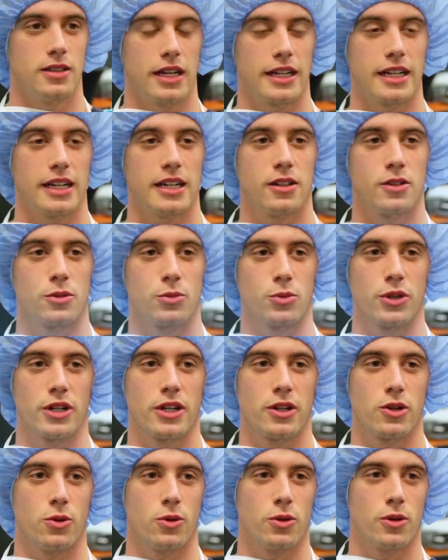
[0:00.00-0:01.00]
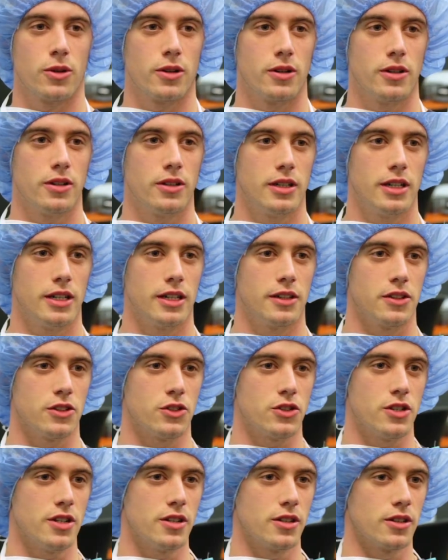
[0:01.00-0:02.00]
I got out of the Marine Corps
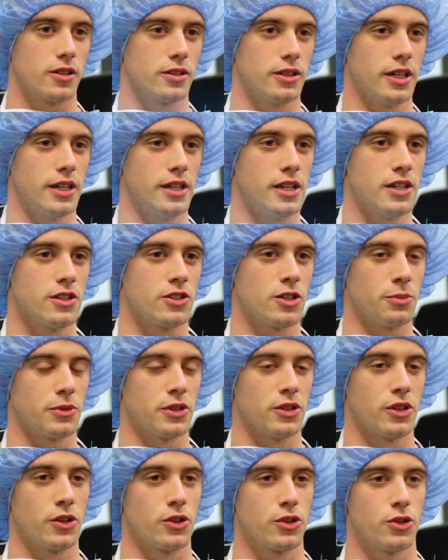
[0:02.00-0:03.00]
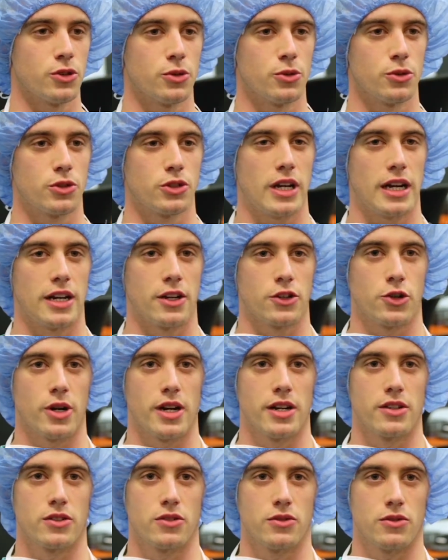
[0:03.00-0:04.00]
this year, and I needed something to do to kind of
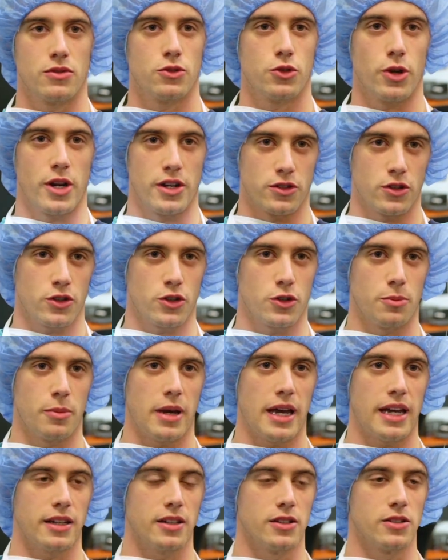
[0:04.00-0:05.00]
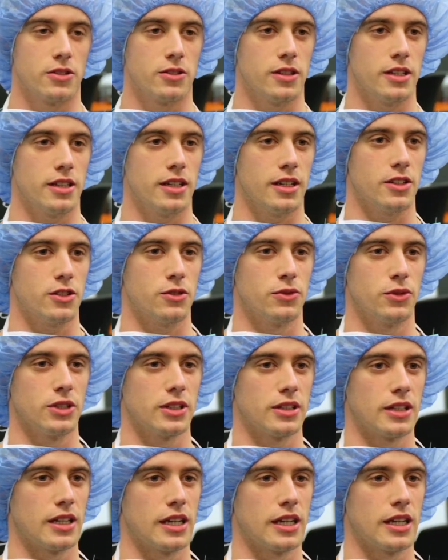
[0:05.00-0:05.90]
transition back into the civilian